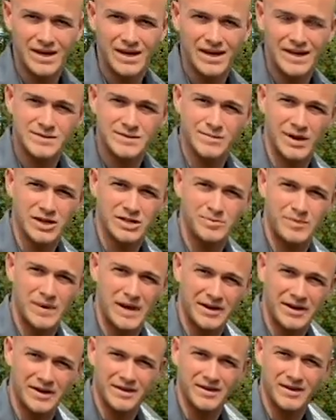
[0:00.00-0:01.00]
it's much
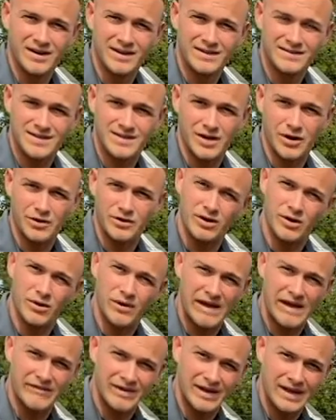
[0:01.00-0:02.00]
better to know you don't
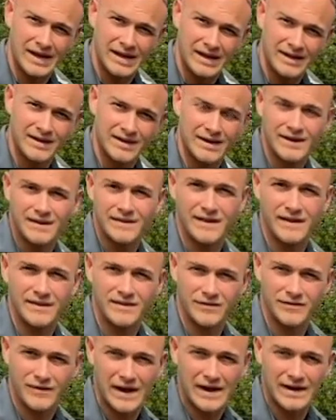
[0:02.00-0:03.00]
have any than
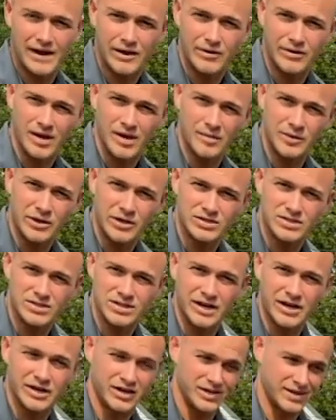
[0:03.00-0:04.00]
to find out a couple years
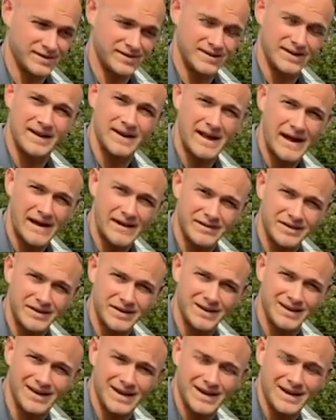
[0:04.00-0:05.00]
later you did have
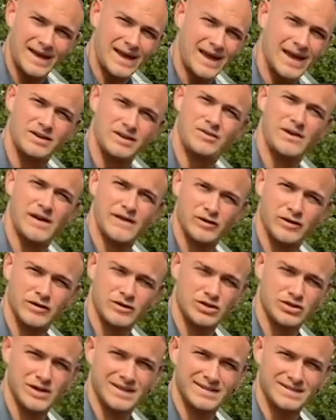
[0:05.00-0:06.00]
it and you never
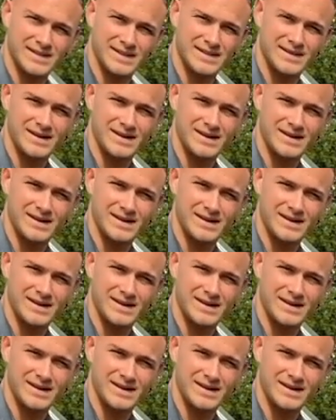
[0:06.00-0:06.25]
addressed it